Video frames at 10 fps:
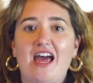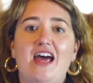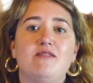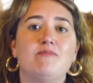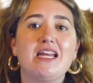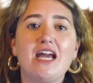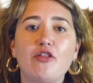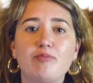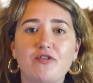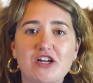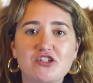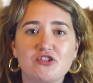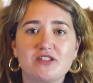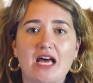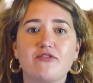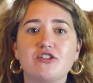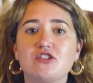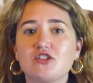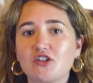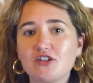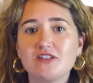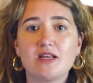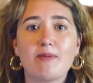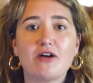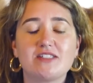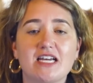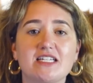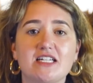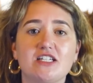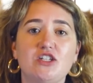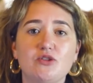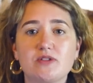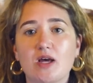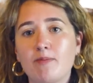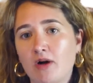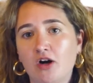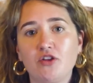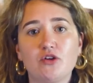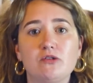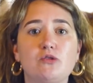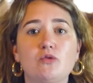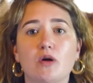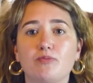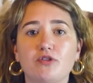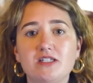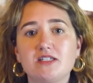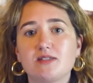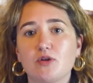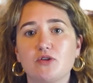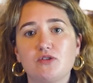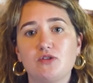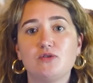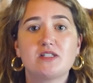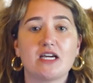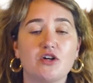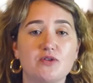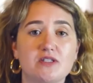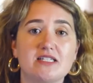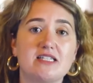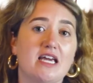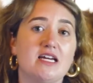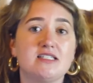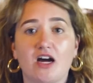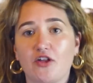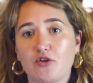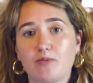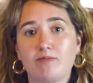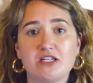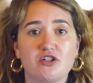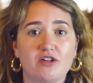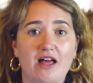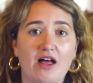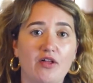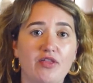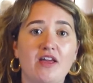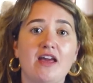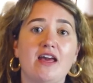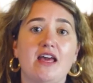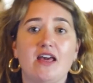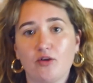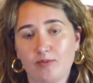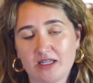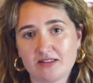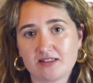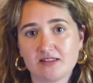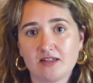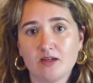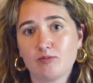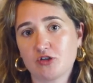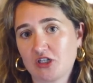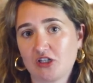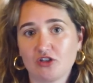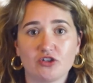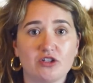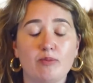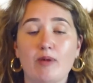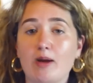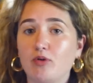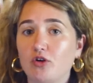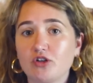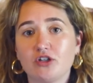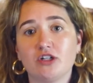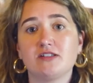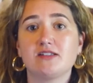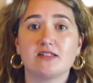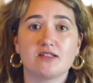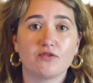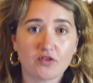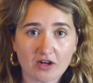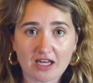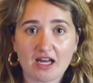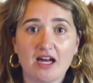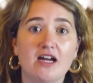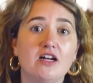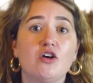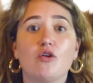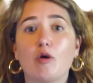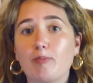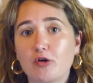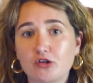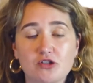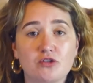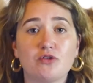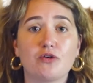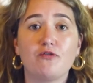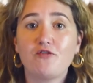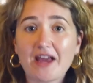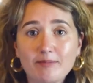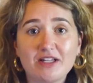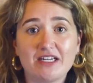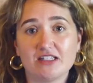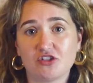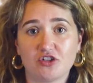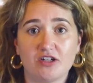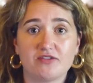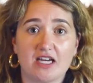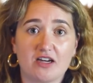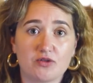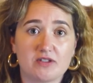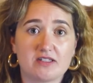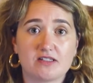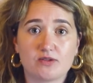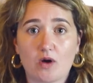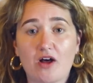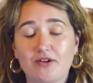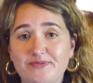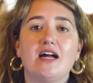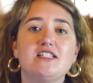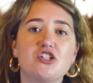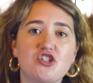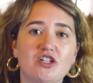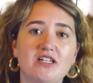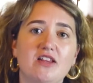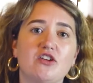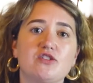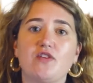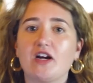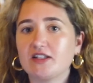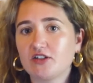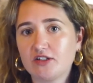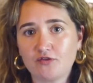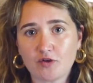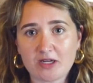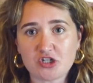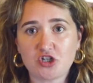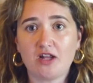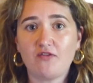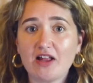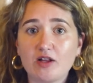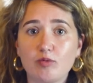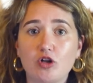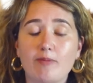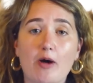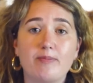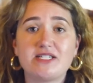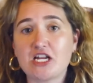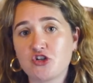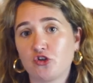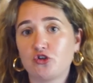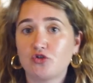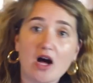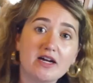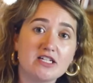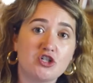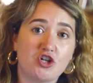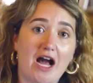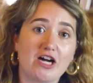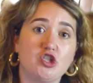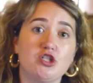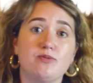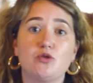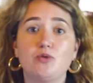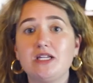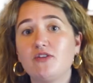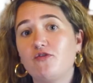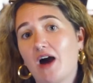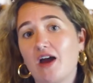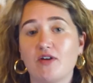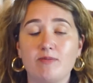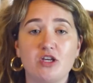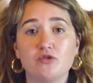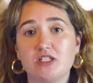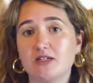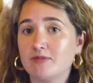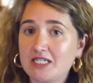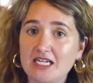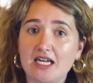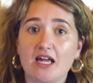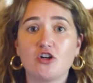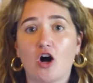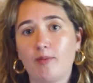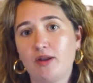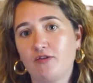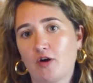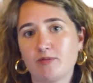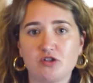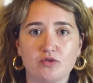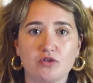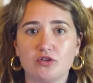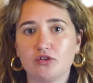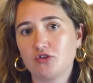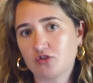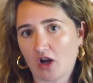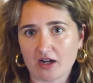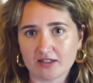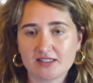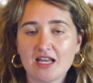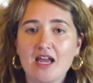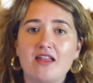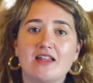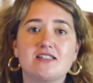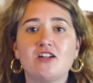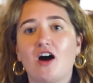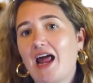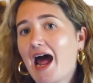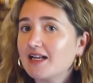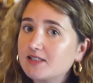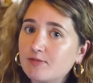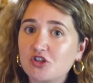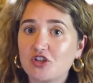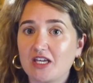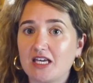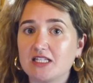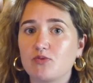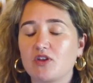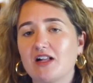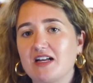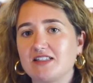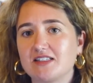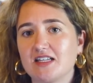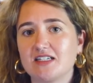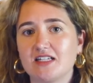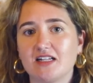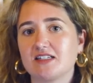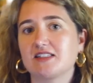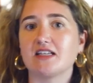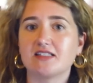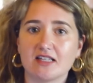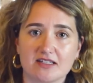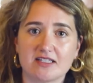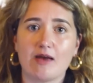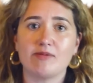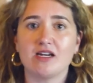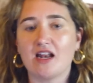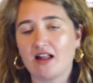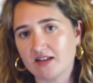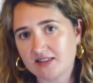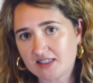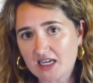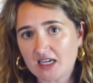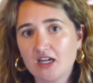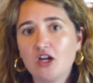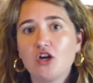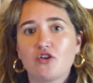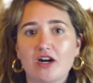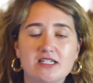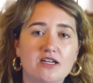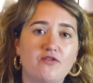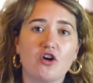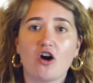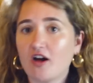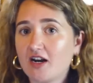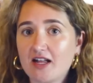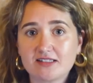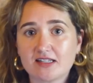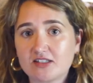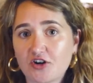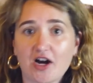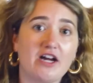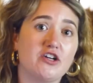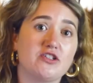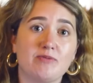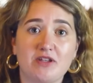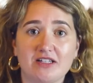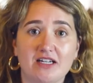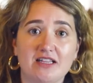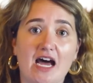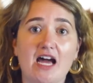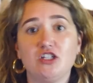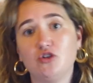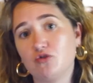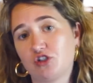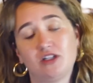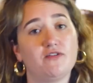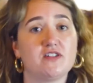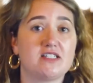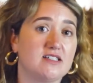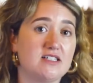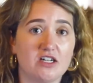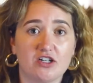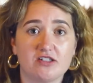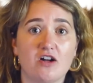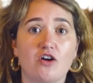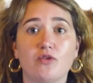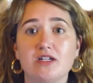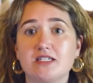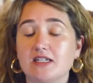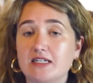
And many health professionals have concerns about psychedelic use among those who are predisposed to psychosis and other mental health ailments. particularly bipolar, schizophrenia, or personal or family history of psychosis as well. Additionally, there's very little information available about potential drug interactions between 5-MeO-DMT and common pharmaceutical drugs. That's not as much the case with classic psychedelics like psilocybin and LSD. Granted, if you're on an SSRI or something like that, usually a facilitator is not going to